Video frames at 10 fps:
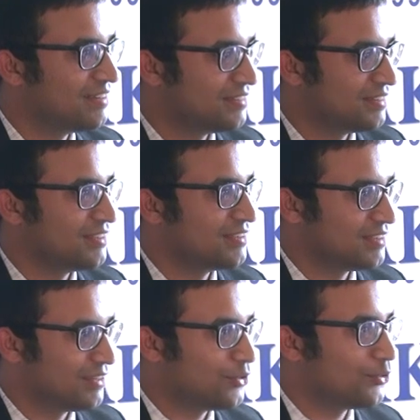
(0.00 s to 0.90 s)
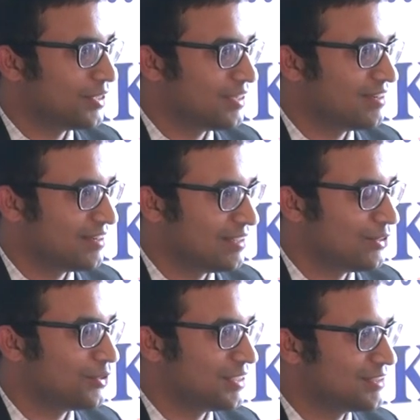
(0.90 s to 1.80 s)
there's a growing
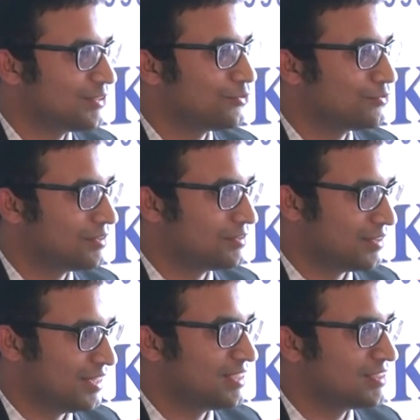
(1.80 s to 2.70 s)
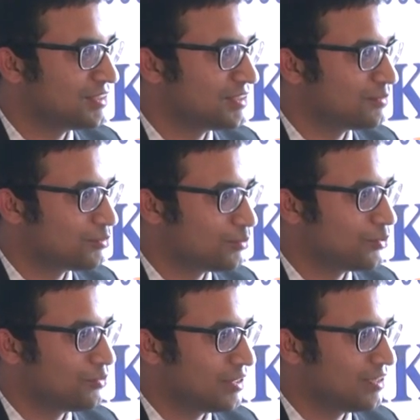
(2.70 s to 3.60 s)
deterioration of the relationships between...